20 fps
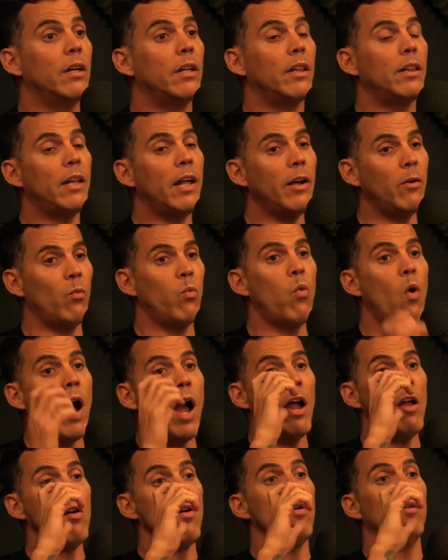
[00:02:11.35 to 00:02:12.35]
like
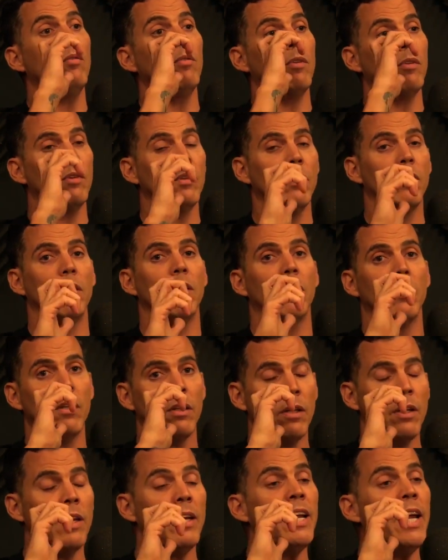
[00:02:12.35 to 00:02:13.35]
while
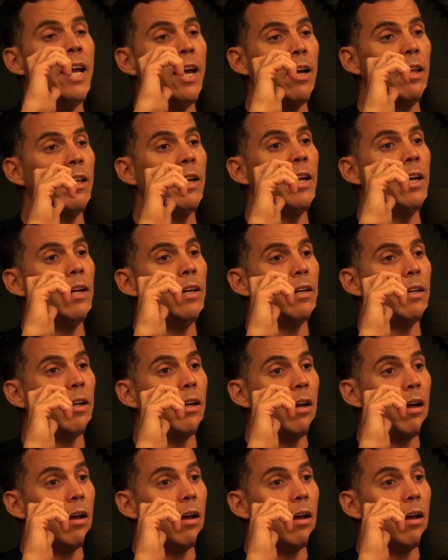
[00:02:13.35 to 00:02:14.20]
inhaling